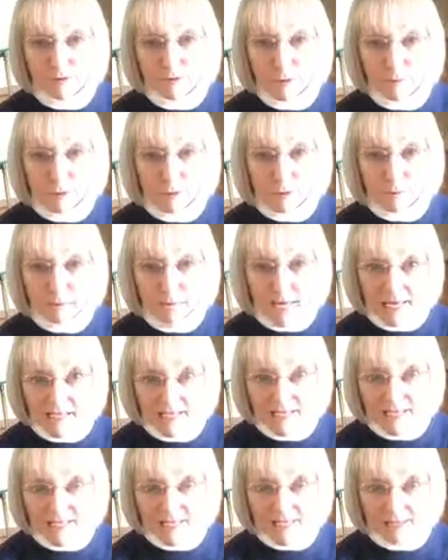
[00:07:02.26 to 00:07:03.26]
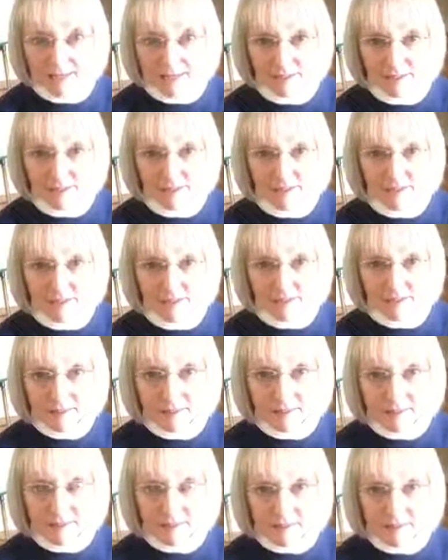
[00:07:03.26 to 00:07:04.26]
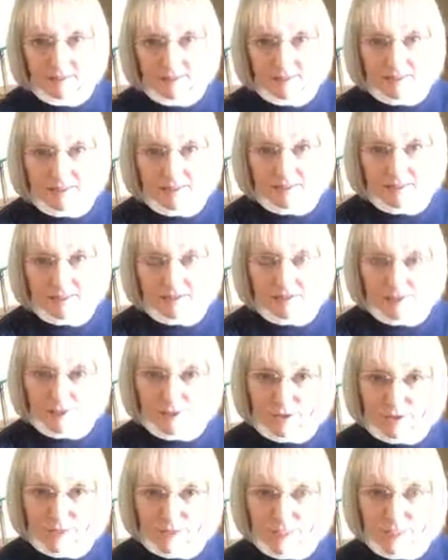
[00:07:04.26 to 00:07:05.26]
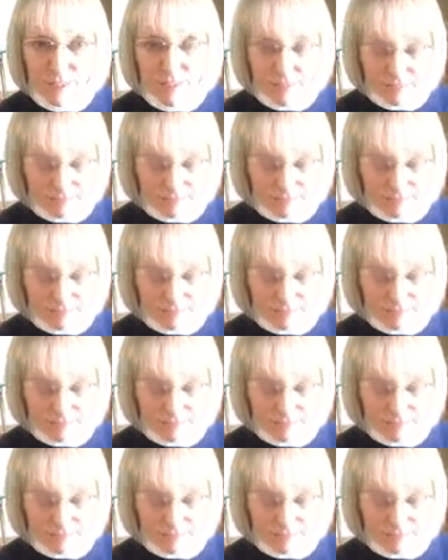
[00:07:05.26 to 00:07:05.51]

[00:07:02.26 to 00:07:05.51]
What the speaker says: from your pet sitter? Now there's